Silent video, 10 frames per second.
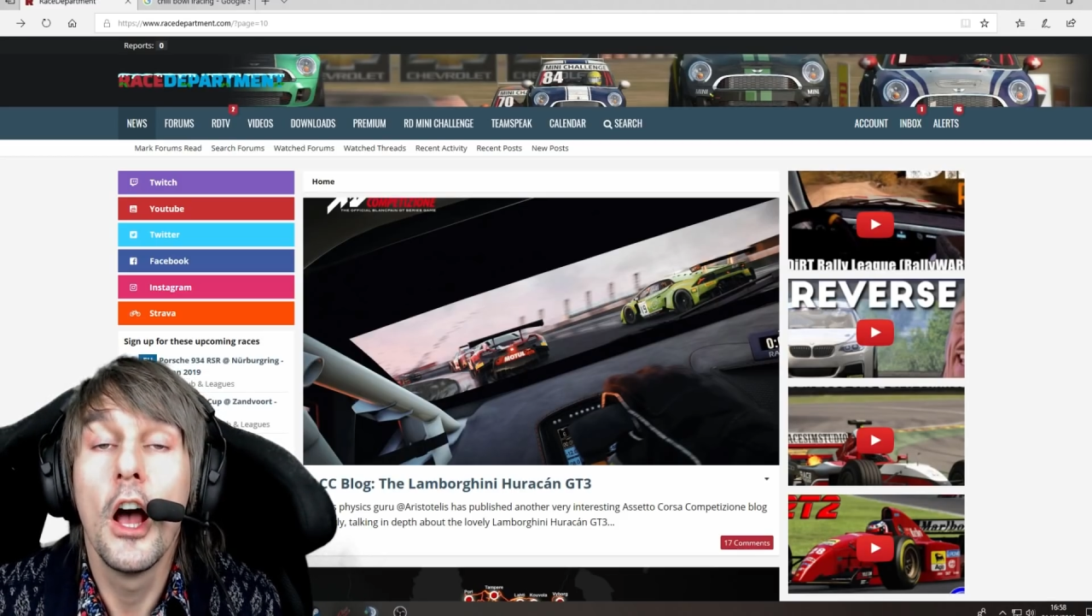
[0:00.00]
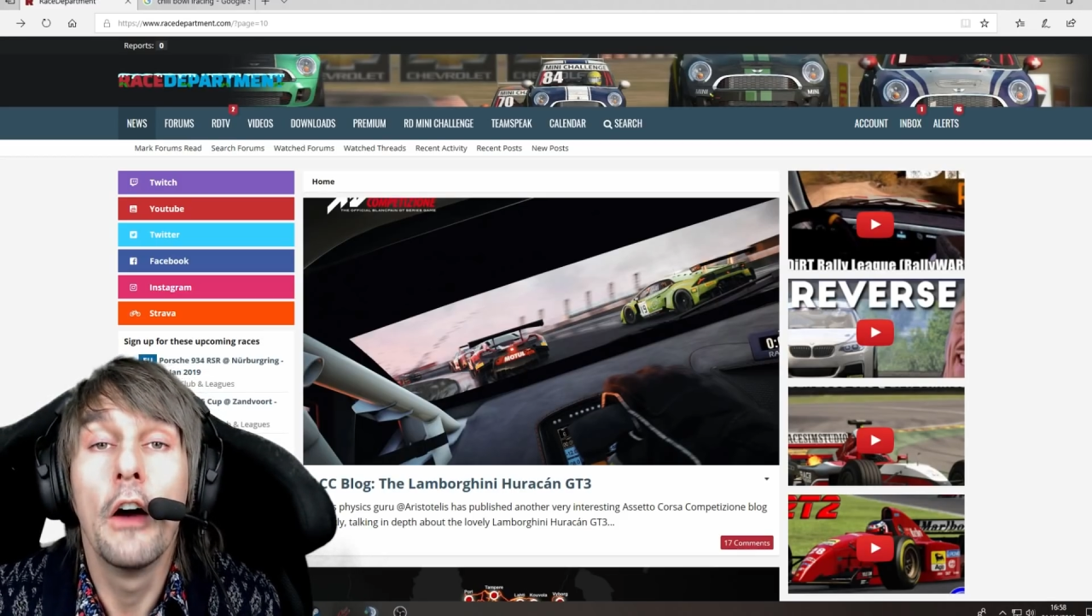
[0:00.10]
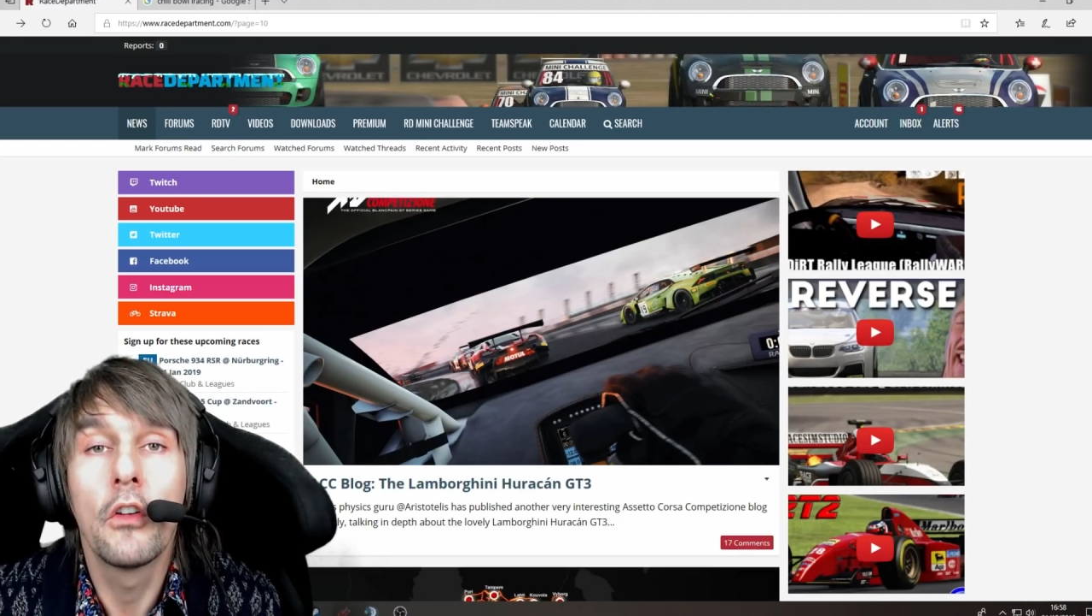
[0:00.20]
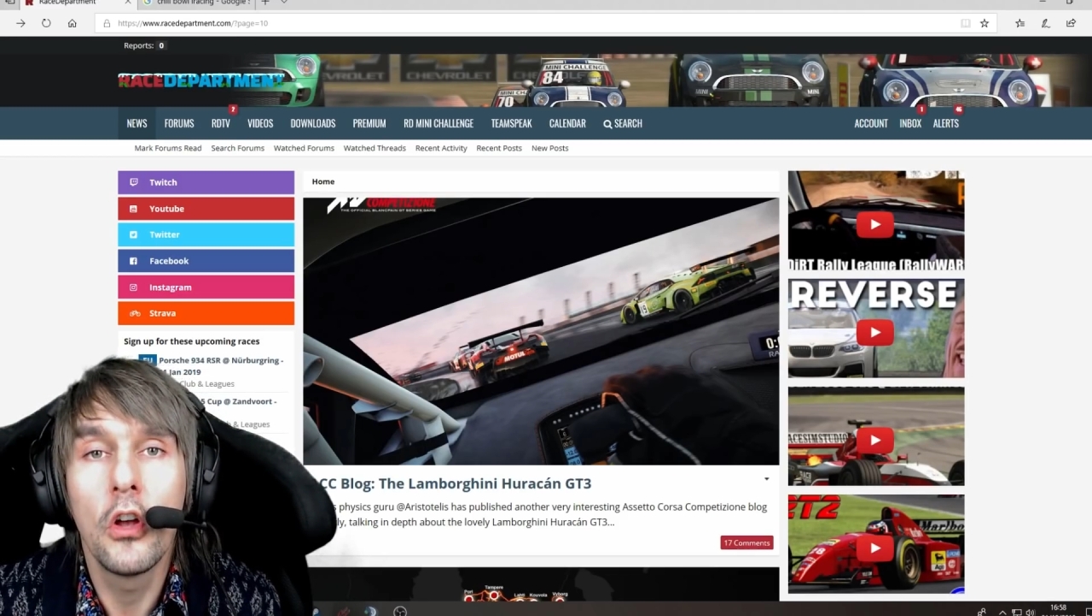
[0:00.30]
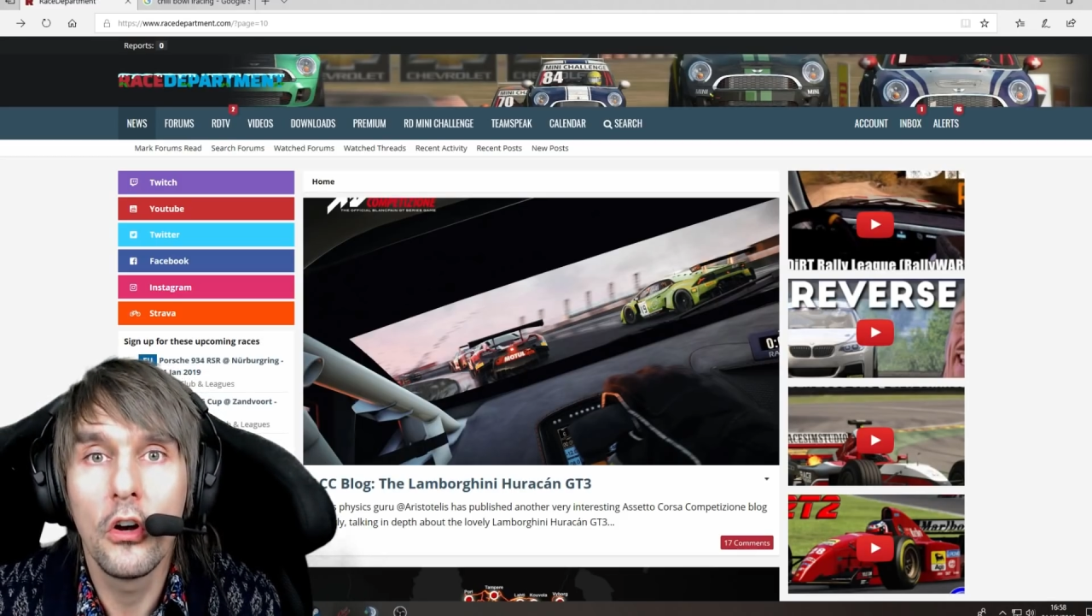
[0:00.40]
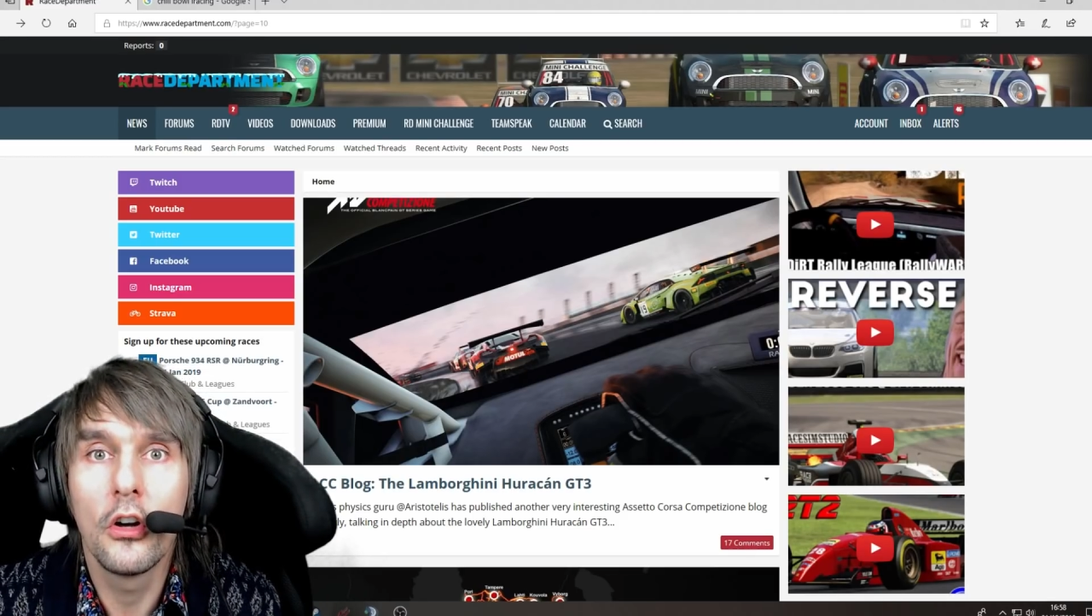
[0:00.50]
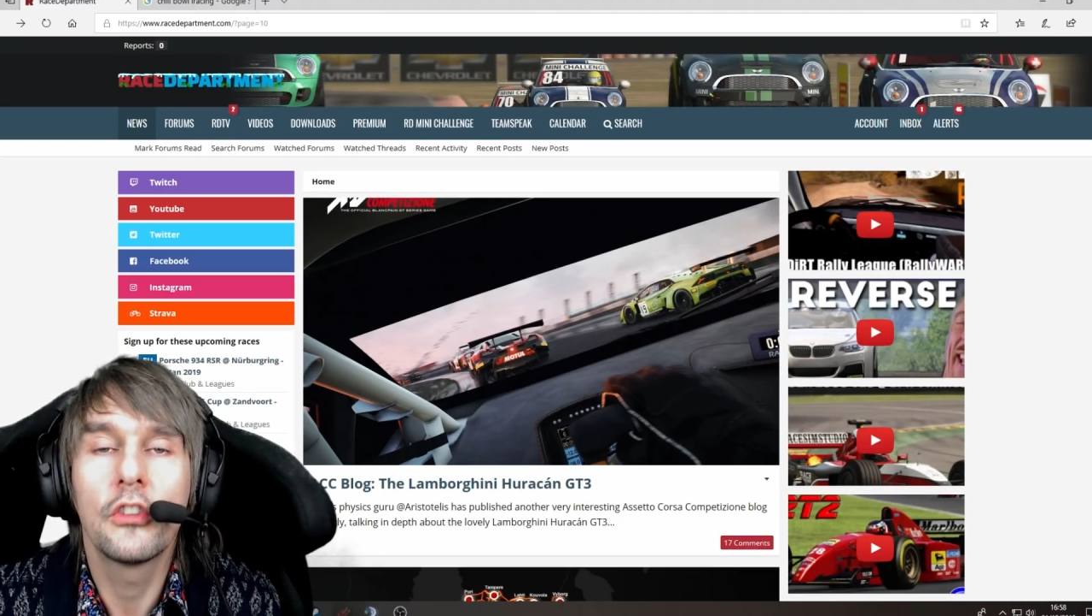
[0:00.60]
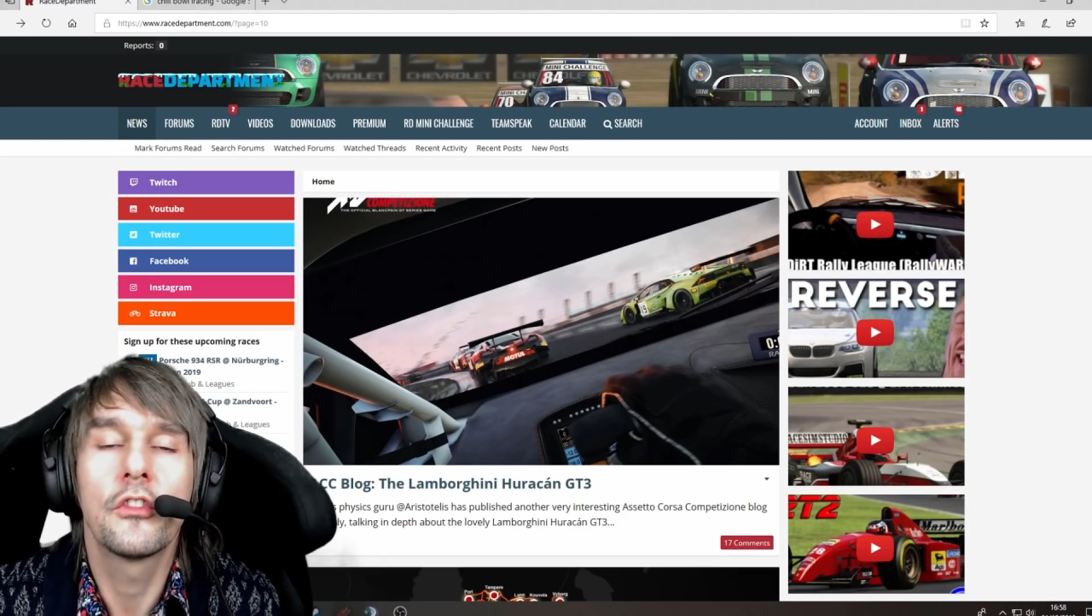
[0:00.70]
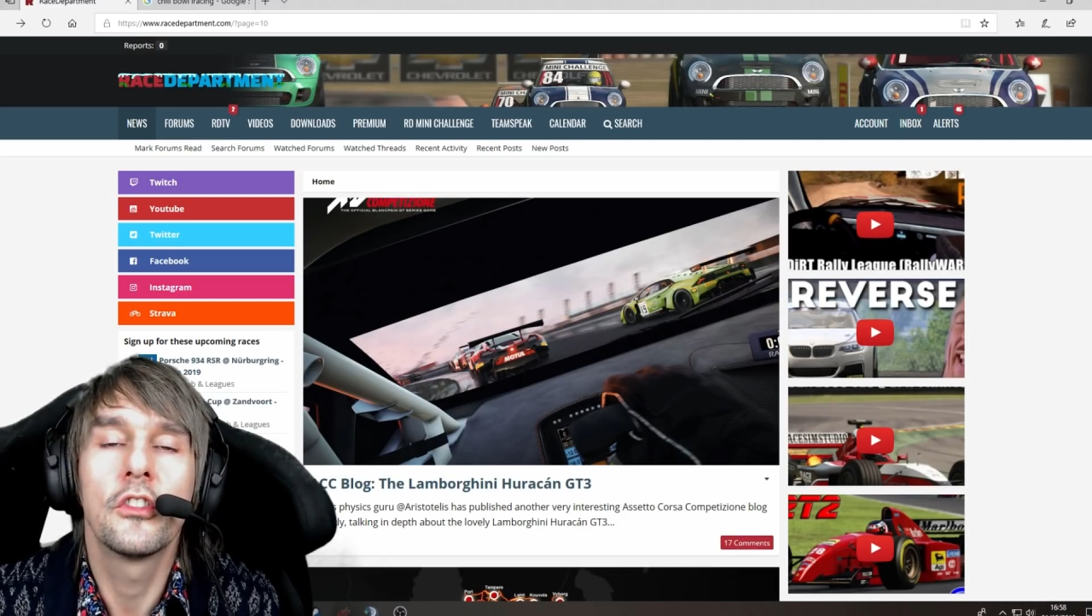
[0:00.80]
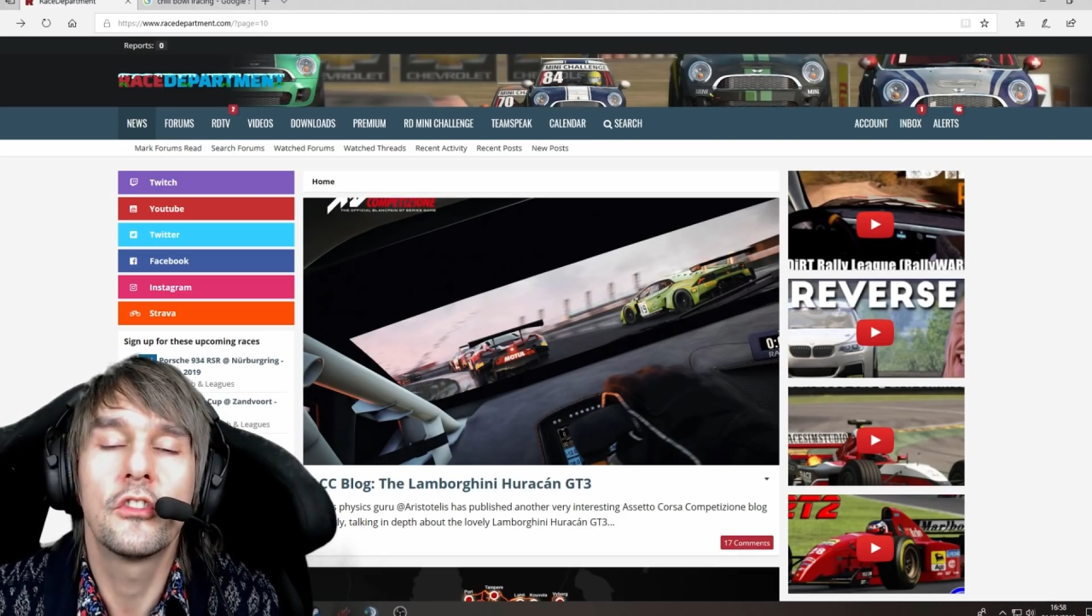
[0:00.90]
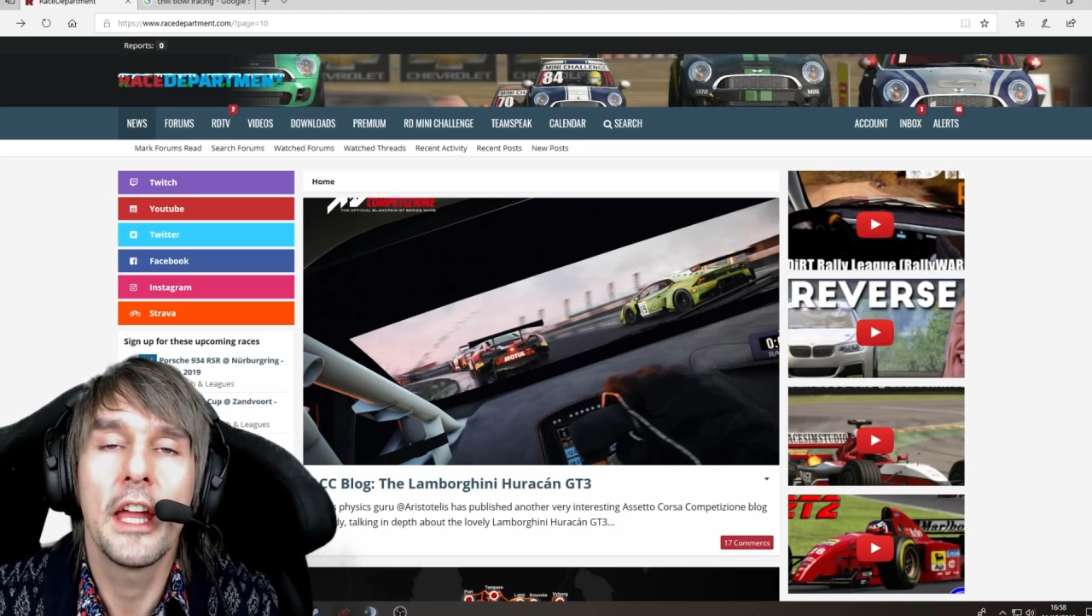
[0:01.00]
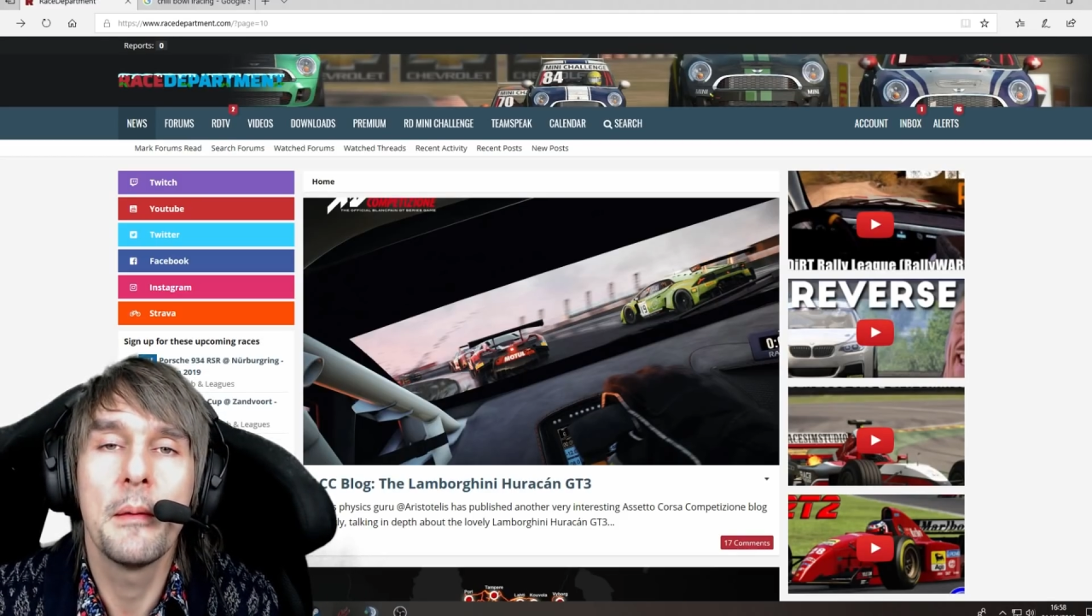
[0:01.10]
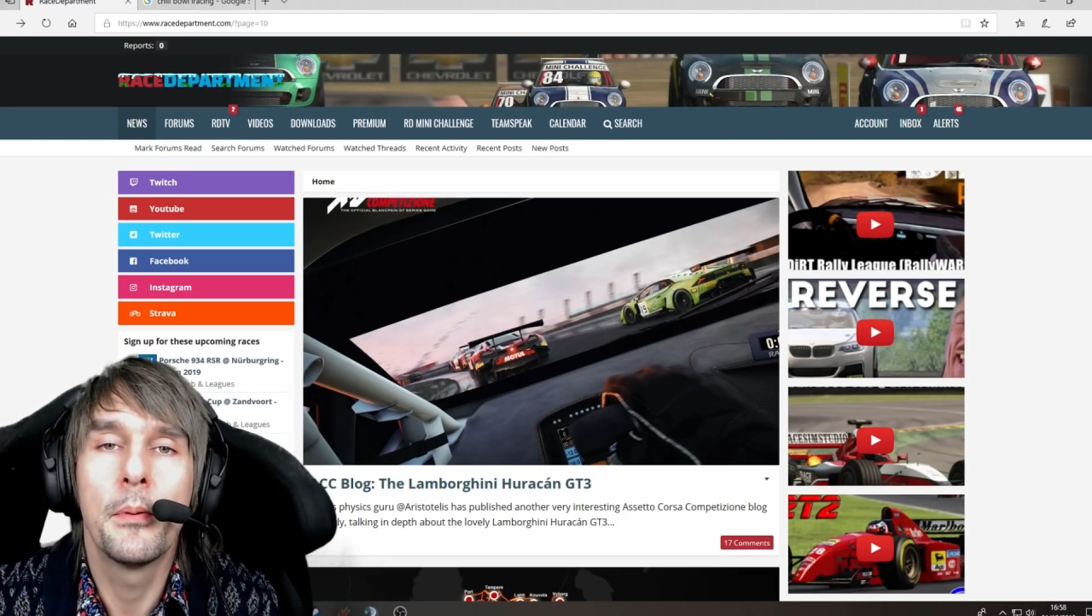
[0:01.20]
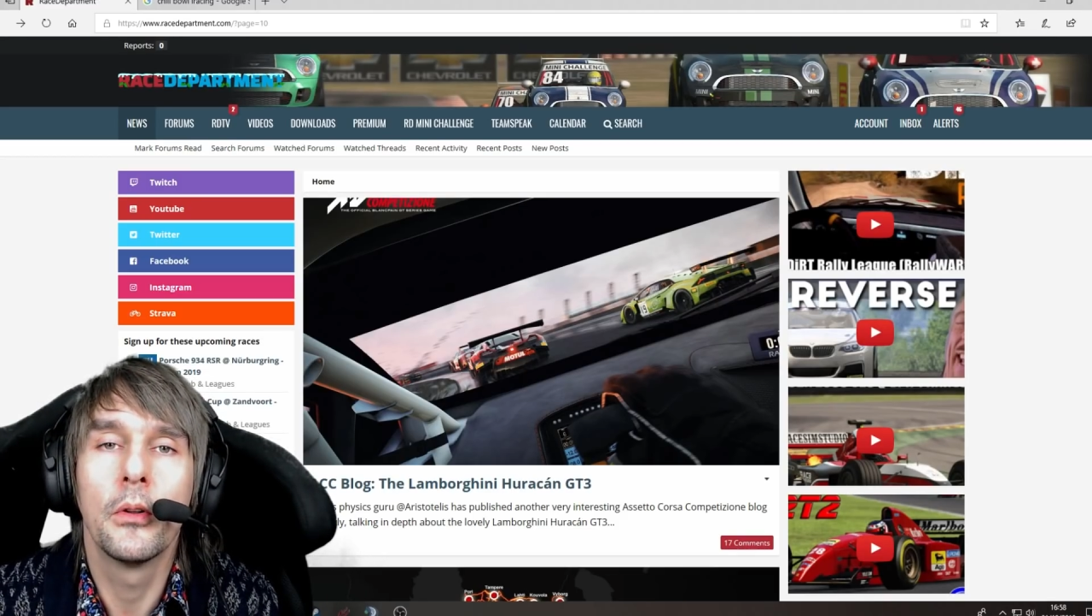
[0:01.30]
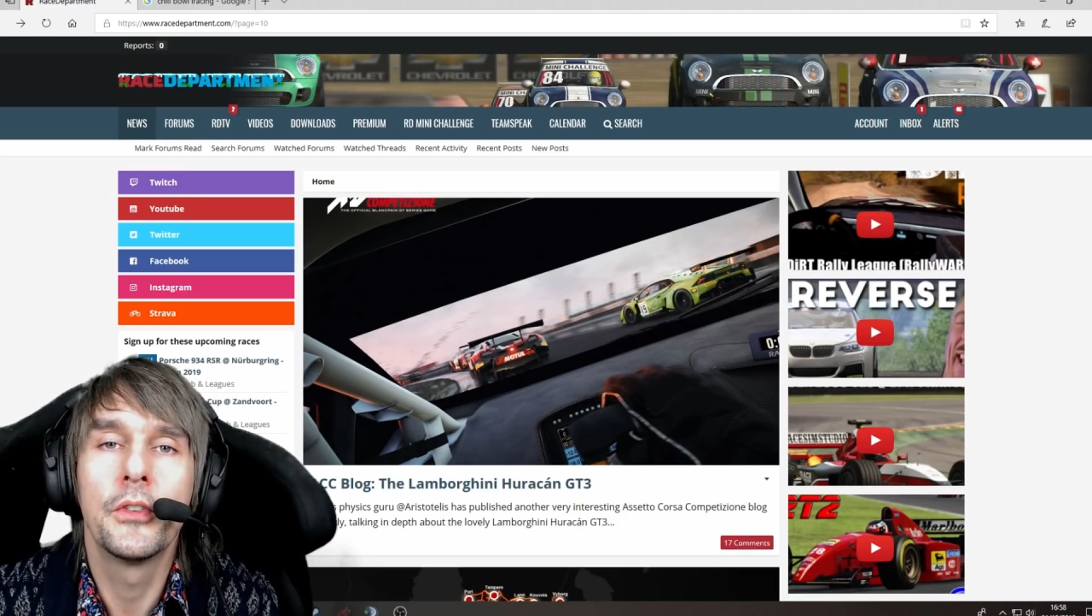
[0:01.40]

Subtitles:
Of course, the staple